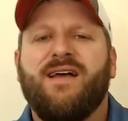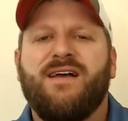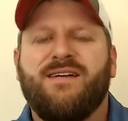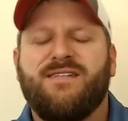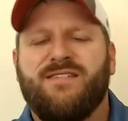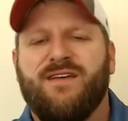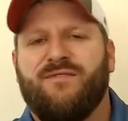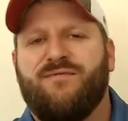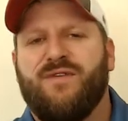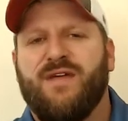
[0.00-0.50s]

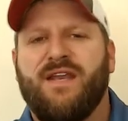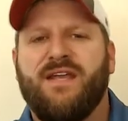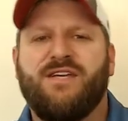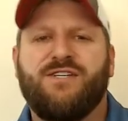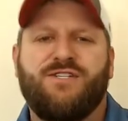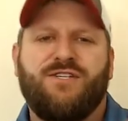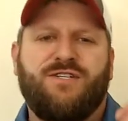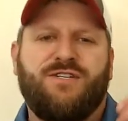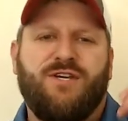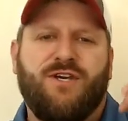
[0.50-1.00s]
to
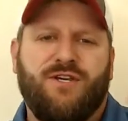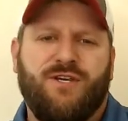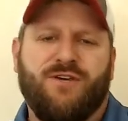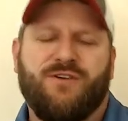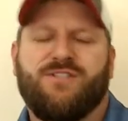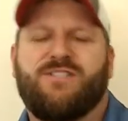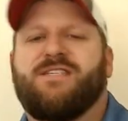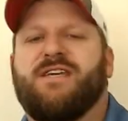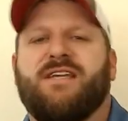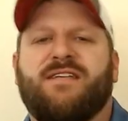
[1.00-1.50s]
finish your
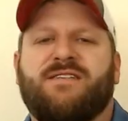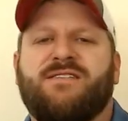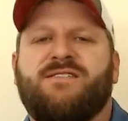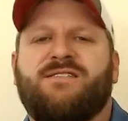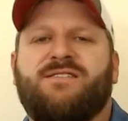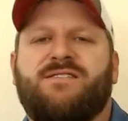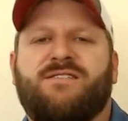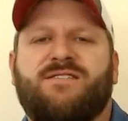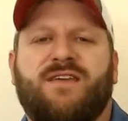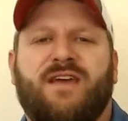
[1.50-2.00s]
sentence?